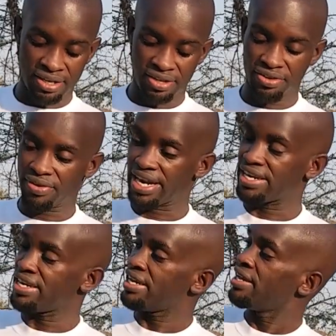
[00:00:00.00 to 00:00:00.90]
And
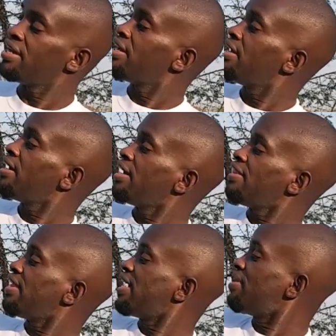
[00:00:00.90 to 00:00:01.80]
then another
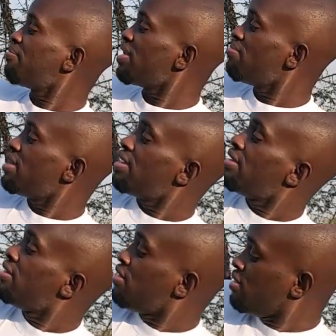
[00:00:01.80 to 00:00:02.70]
option, if it's too
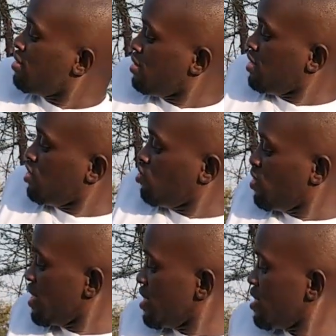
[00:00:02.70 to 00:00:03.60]
much to slide this